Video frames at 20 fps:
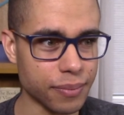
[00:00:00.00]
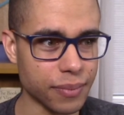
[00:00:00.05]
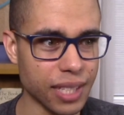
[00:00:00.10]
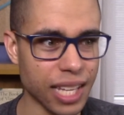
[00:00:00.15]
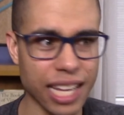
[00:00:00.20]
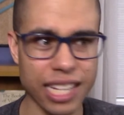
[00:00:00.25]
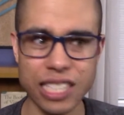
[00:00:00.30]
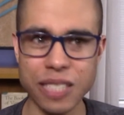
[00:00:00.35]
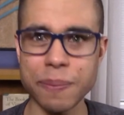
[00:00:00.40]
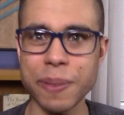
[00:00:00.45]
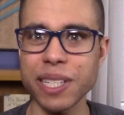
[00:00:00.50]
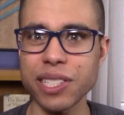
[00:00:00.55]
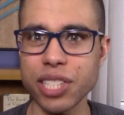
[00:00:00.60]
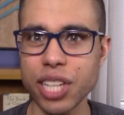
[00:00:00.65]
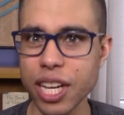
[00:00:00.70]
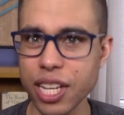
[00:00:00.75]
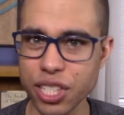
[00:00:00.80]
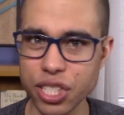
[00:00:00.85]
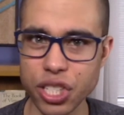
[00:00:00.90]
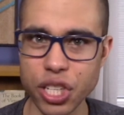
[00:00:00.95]

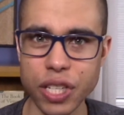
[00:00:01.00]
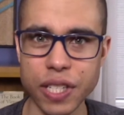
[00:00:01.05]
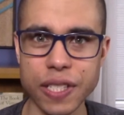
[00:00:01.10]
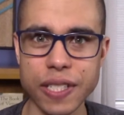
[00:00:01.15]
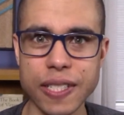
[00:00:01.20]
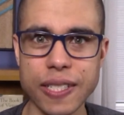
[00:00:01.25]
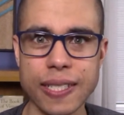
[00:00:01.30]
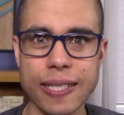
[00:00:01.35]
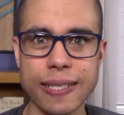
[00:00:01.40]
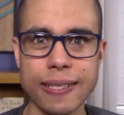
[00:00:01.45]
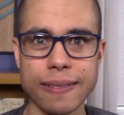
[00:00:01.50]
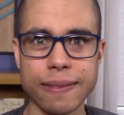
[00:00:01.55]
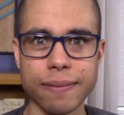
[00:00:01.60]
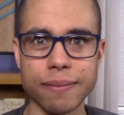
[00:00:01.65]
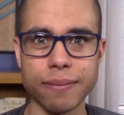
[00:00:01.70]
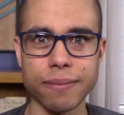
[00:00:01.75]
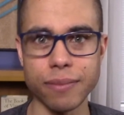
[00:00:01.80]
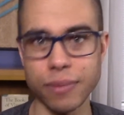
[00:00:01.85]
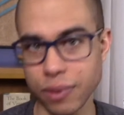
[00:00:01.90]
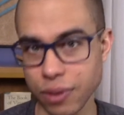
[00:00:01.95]
expectations
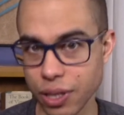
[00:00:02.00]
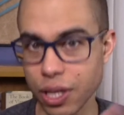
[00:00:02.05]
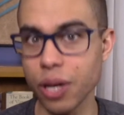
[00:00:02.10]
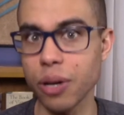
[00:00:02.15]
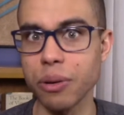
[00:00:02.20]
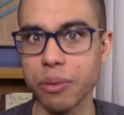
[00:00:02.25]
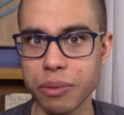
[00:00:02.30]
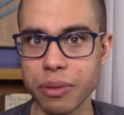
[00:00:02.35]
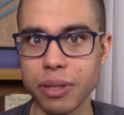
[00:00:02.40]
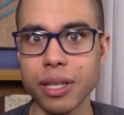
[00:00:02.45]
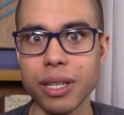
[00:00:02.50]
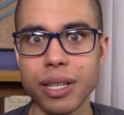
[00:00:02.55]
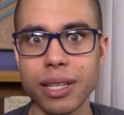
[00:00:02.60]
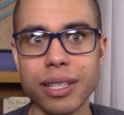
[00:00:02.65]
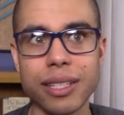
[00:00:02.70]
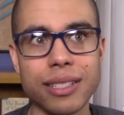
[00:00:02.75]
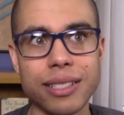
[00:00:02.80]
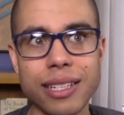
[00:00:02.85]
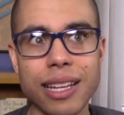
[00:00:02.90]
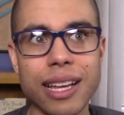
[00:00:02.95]
known.
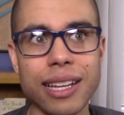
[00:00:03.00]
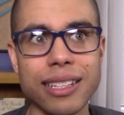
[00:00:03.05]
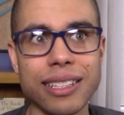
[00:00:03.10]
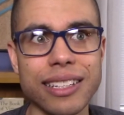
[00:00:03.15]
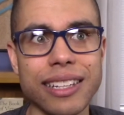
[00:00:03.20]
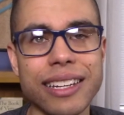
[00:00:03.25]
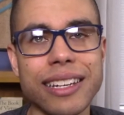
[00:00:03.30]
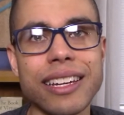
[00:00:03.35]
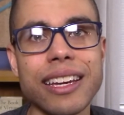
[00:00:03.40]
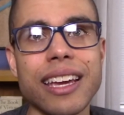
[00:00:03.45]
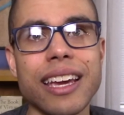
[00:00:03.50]
Exactly.